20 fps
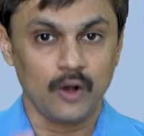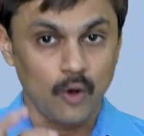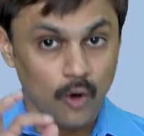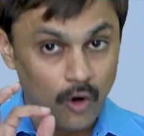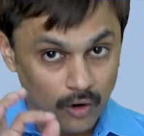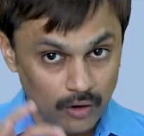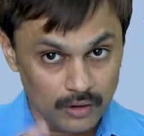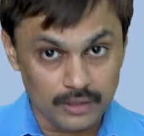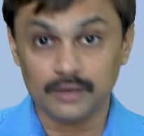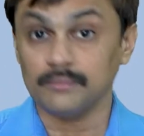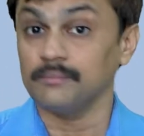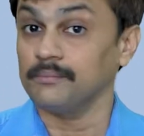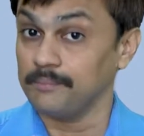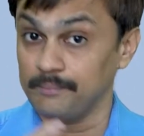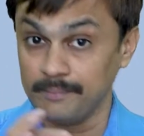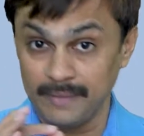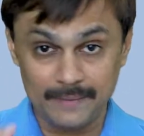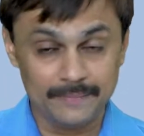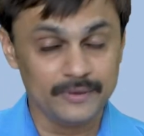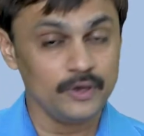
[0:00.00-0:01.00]
or
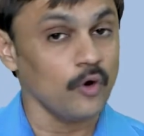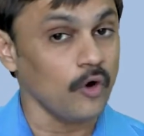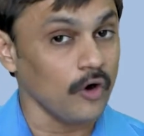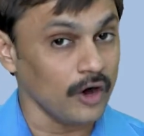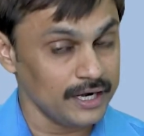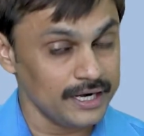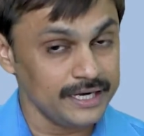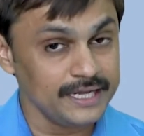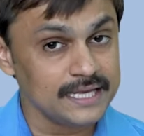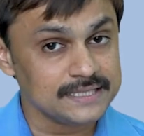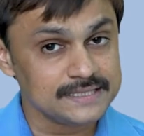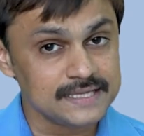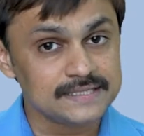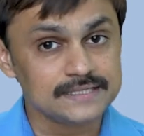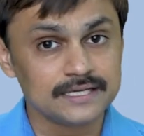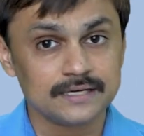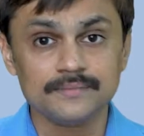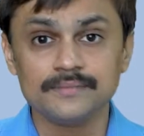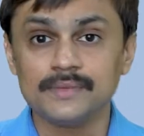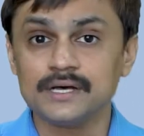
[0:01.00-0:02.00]
maybe already as a
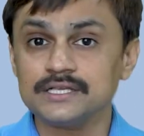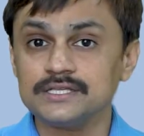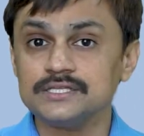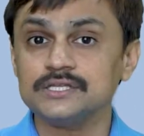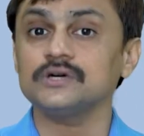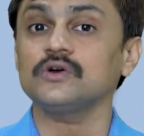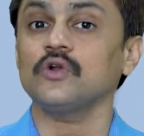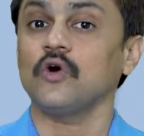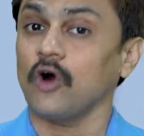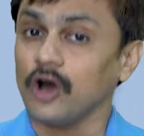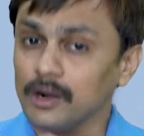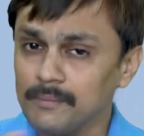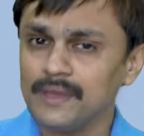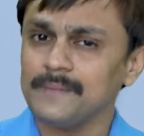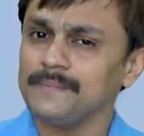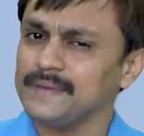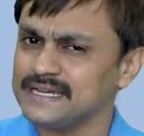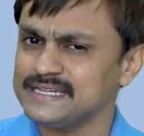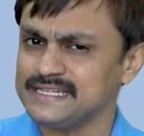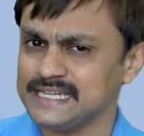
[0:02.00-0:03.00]
Scrum Master, or
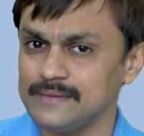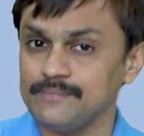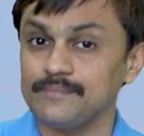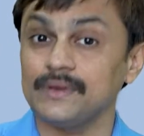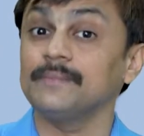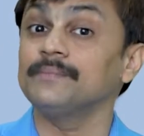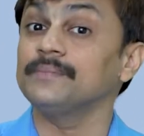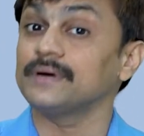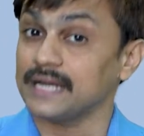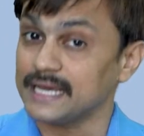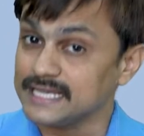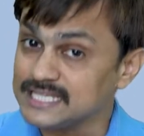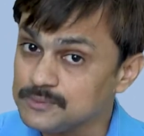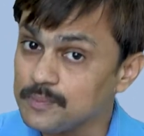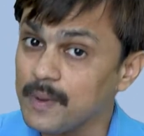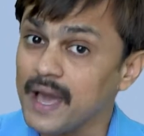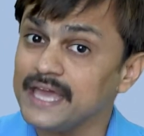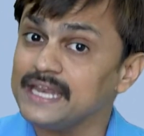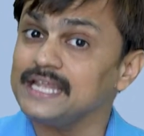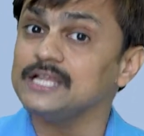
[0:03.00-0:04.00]
maybe a team member
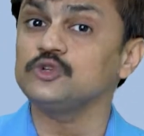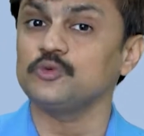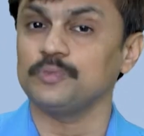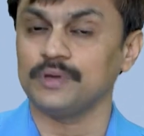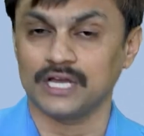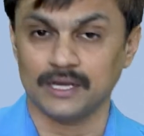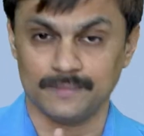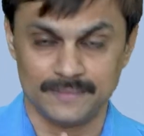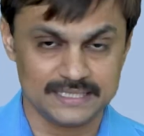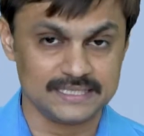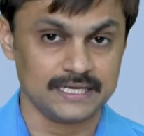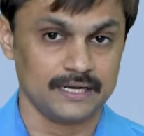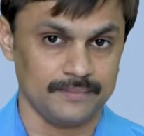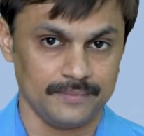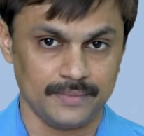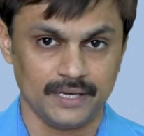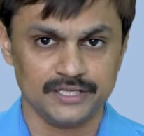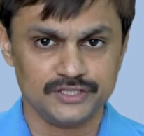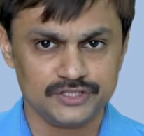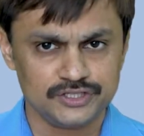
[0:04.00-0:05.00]
aspiring to become a Scrum
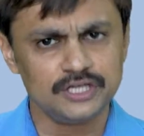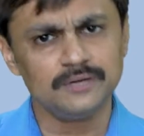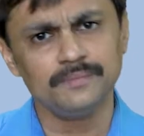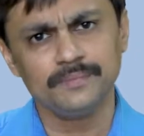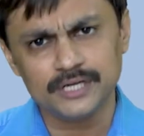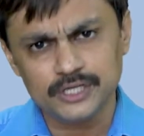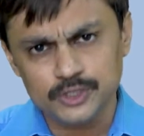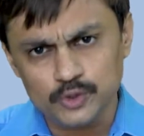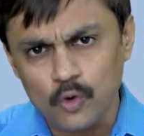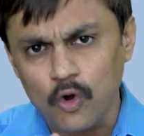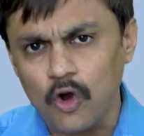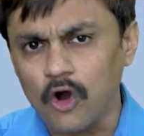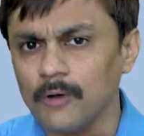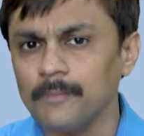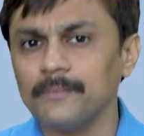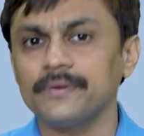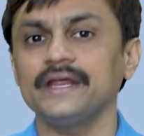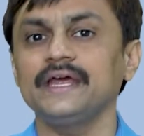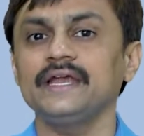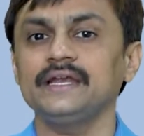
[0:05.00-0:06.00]
Master, but you
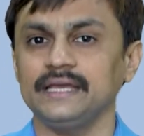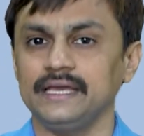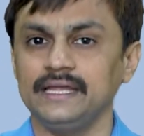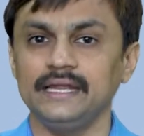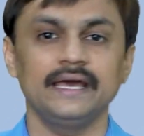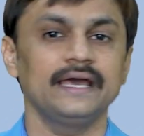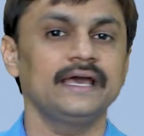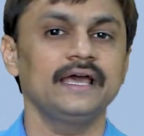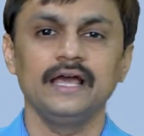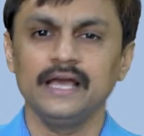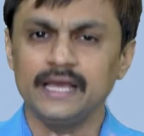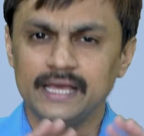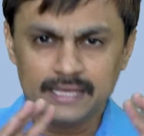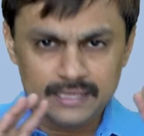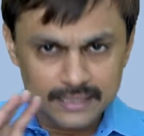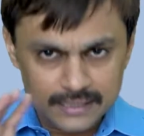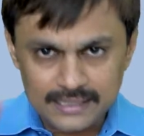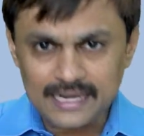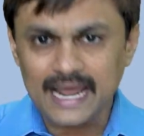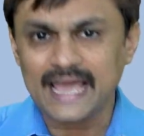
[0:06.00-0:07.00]
operate in a
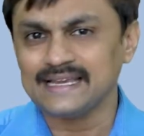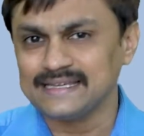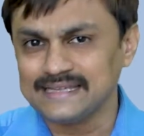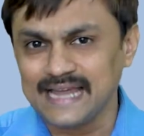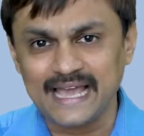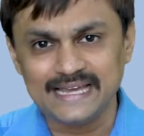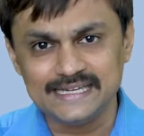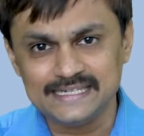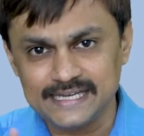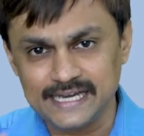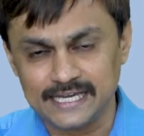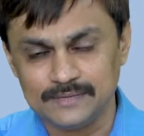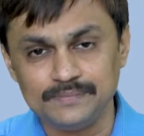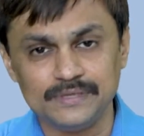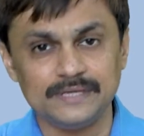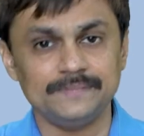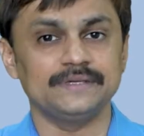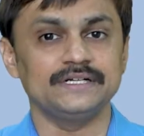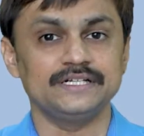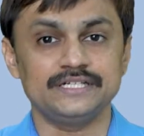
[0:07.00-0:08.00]
like 9-10
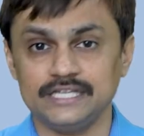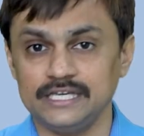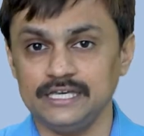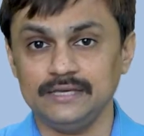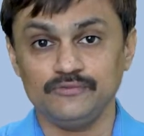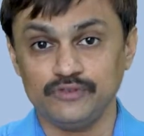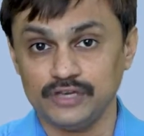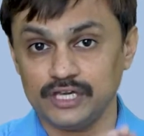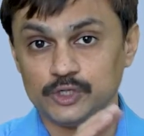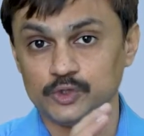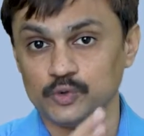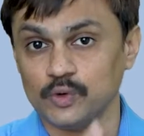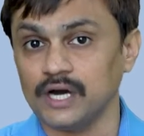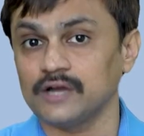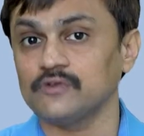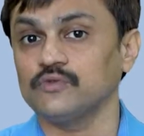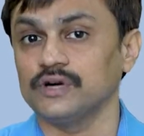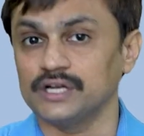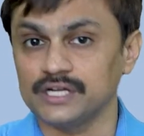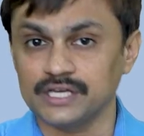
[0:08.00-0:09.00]
people team where you
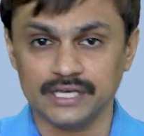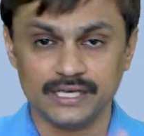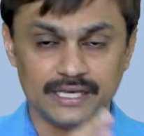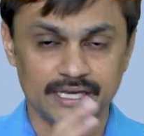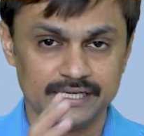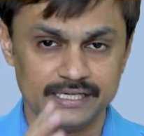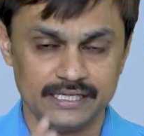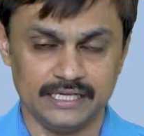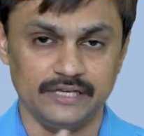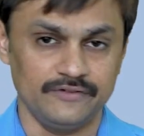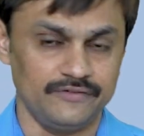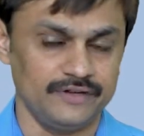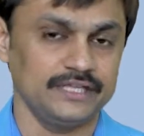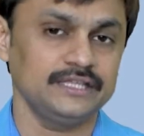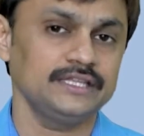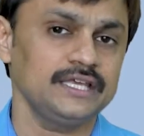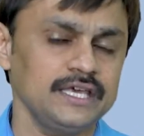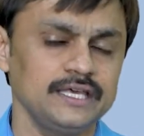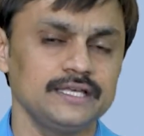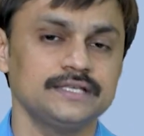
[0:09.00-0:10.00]
are working and delivering
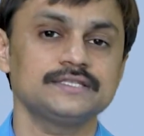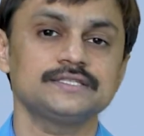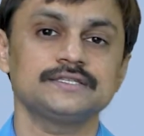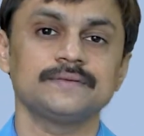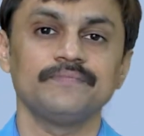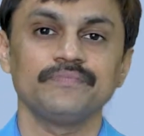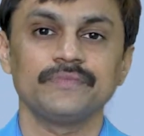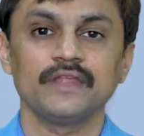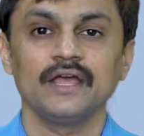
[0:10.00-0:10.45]
things,